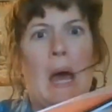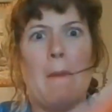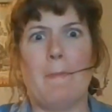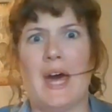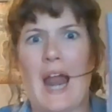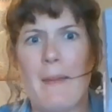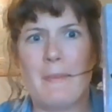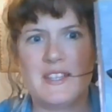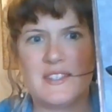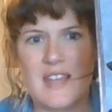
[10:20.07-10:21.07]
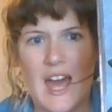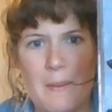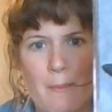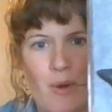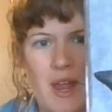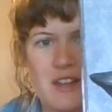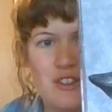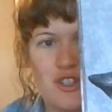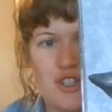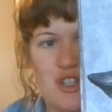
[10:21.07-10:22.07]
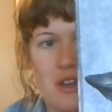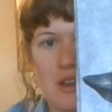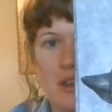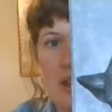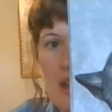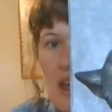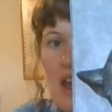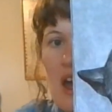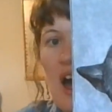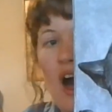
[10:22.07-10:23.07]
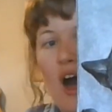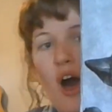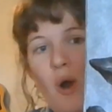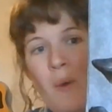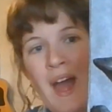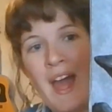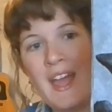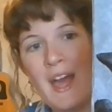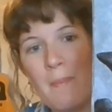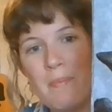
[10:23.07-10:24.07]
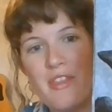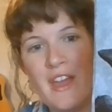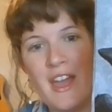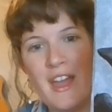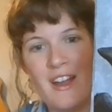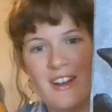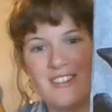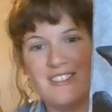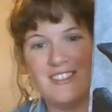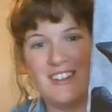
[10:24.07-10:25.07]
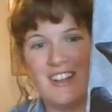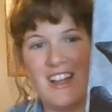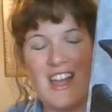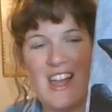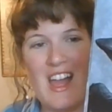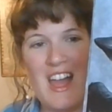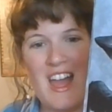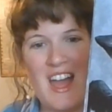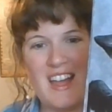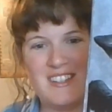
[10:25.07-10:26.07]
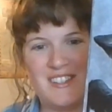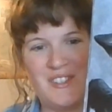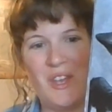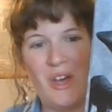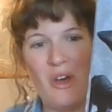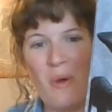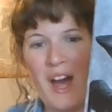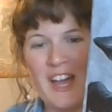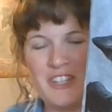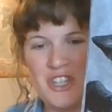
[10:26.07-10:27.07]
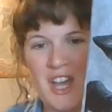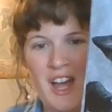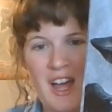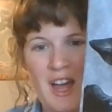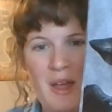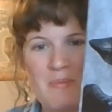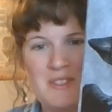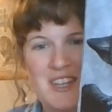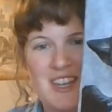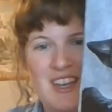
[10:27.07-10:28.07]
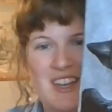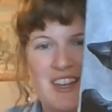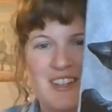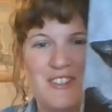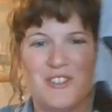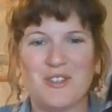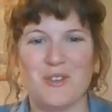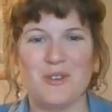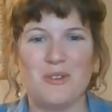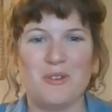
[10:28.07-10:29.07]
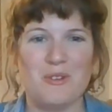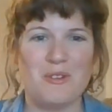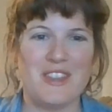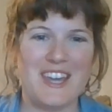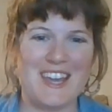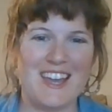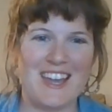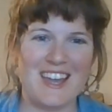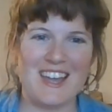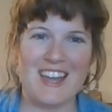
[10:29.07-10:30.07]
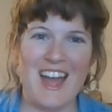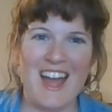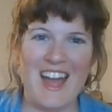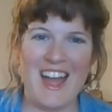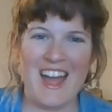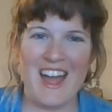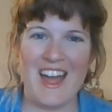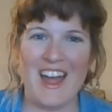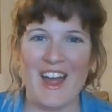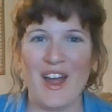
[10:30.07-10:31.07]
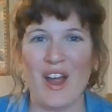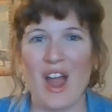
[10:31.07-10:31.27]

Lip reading: But I missed that branch away up there. And so I jumped into the air.